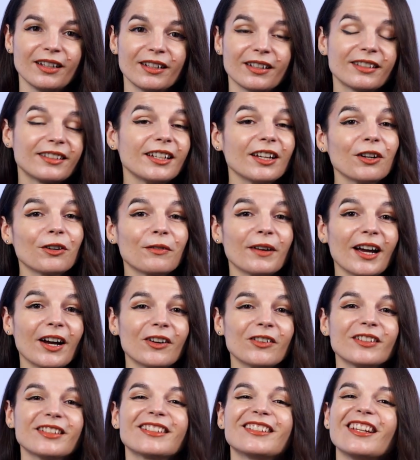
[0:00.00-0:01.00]
Stick
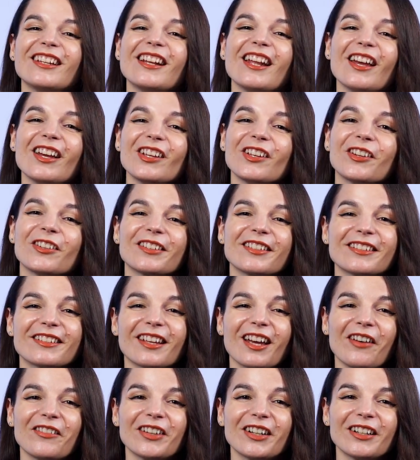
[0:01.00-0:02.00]
around, today you'll
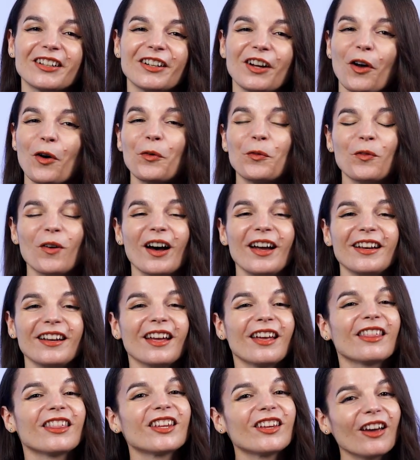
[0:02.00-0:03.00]
discover 1.
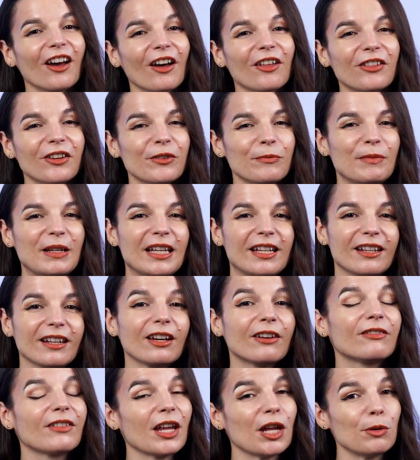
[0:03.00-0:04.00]
The other meaning
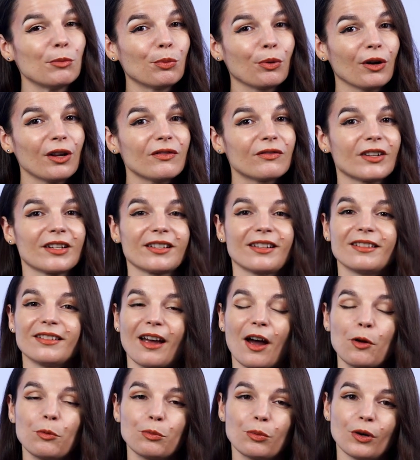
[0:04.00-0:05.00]
of input versus
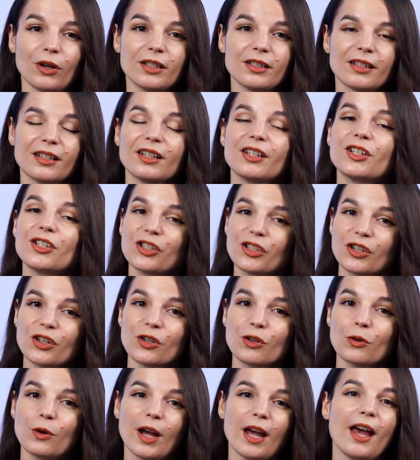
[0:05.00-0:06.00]
output,
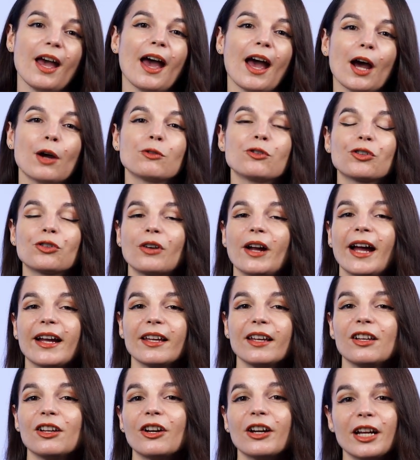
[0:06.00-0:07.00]
2. How
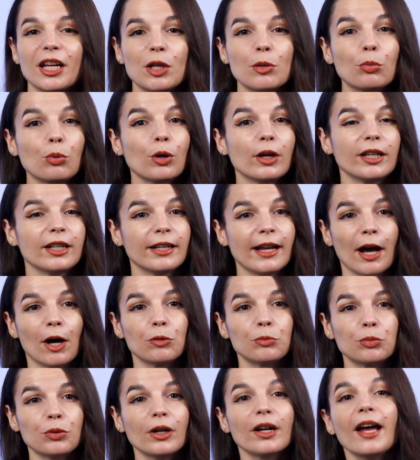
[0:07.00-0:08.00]
tracking your input and
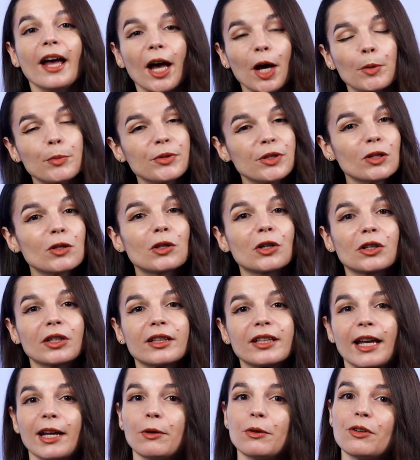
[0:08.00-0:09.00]
output helps you learn a
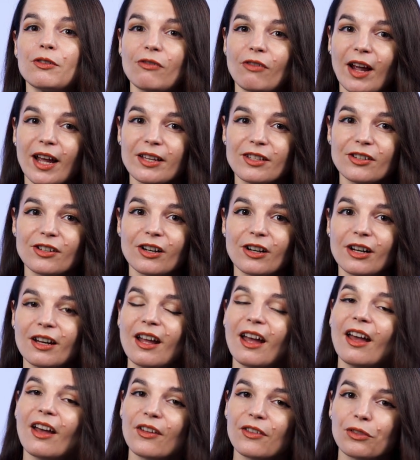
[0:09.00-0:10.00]
language faster,
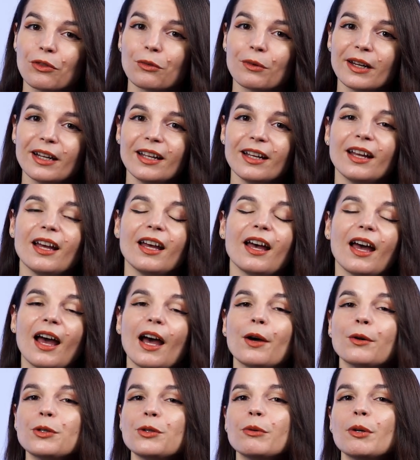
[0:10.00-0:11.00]
and 3.
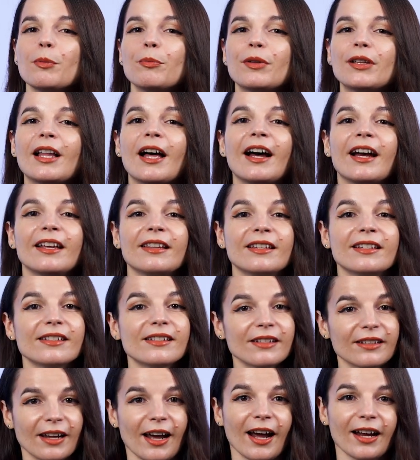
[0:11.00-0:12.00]
How to apply
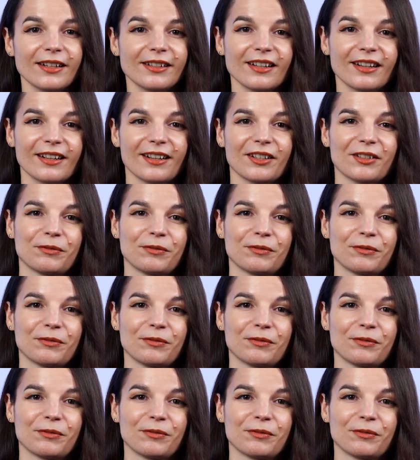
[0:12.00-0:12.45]
this tactic.